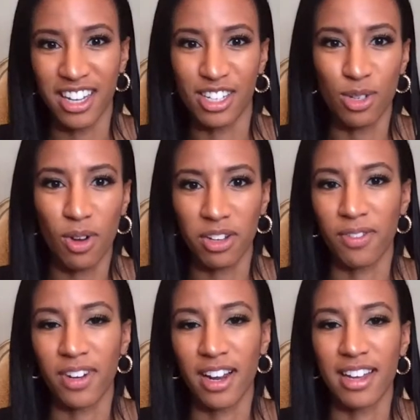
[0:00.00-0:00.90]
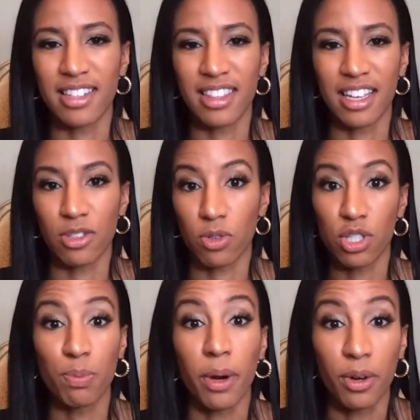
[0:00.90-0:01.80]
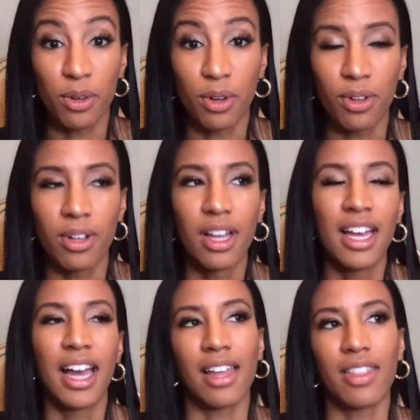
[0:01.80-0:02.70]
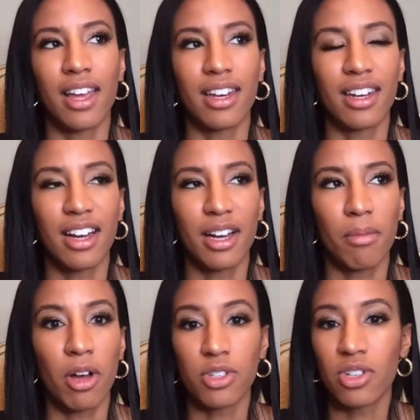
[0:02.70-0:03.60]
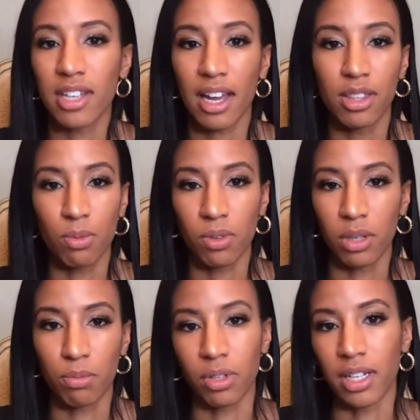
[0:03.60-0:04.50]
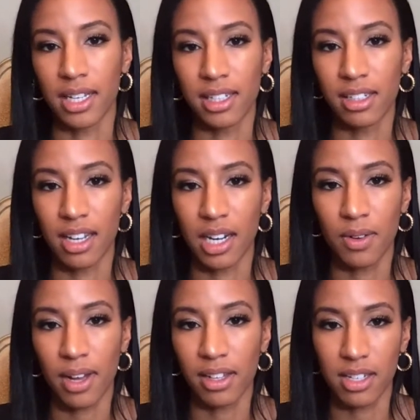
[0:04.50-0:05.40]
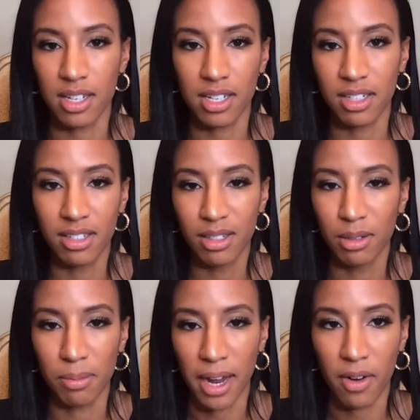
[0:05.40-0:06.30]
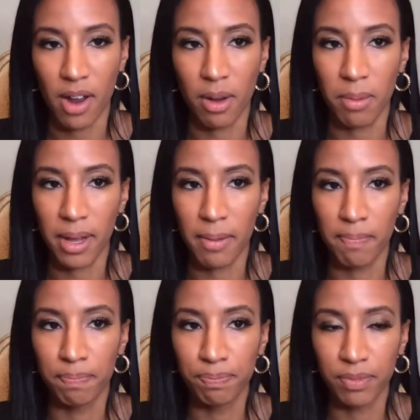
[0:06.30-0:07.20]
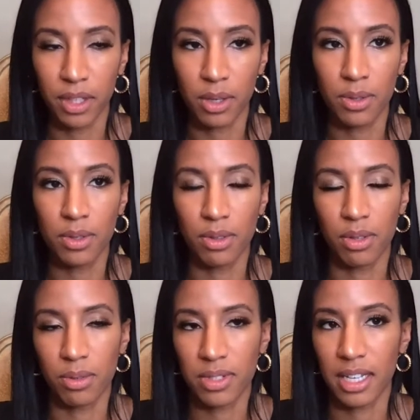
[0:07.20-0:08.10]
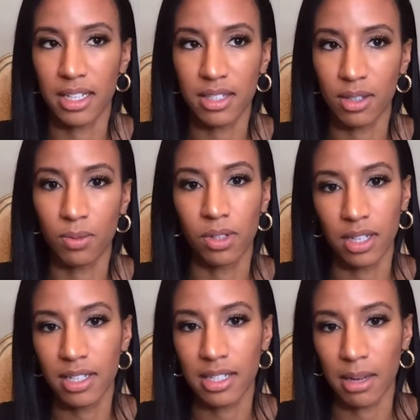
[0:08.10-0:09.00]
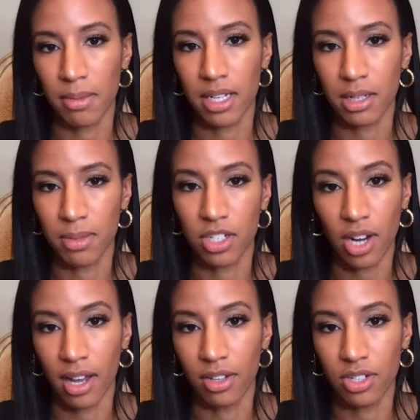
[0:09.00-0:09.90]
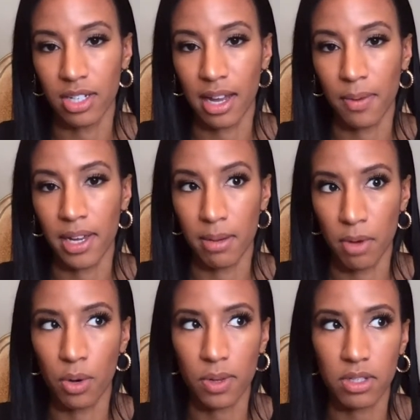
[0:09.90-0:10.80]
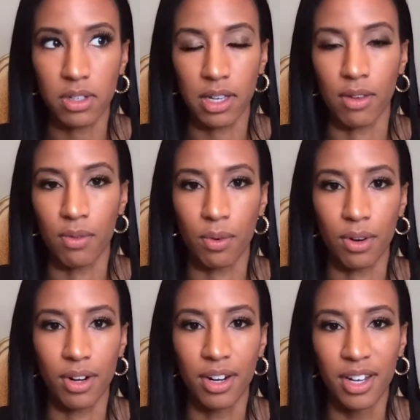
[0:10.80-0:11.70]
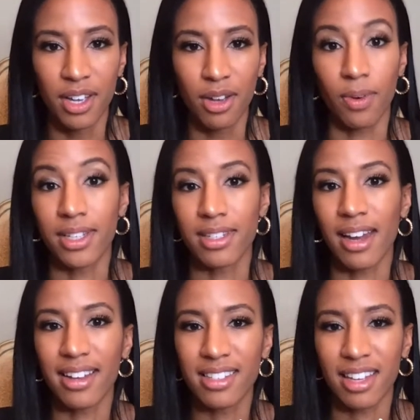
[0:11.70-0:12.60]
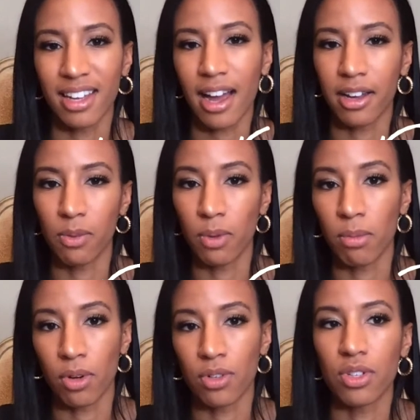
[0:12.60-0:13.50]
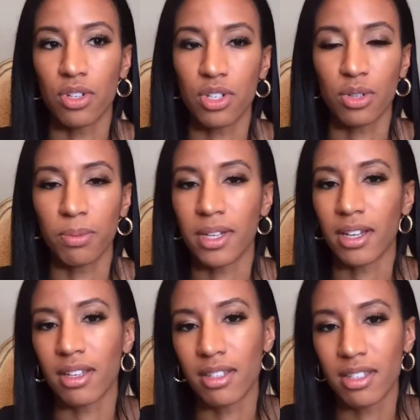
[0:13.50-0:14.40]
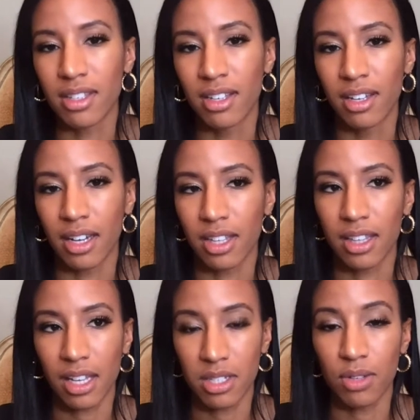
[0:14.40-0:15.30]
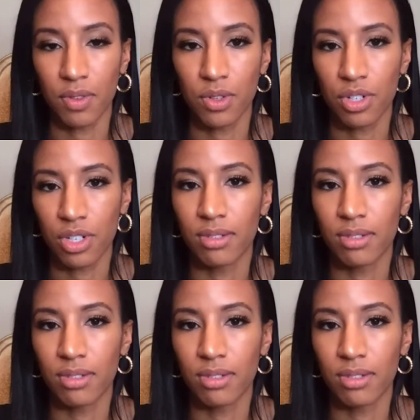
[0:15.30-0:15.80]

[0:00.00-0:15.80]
do all different kinds of things or sparkle. And then also just had the really brilliant, LED background. But those things really excite me to be challenged in that way. And I'm always looking for what's next. Like, how can we merge the two? Because I think that's the future.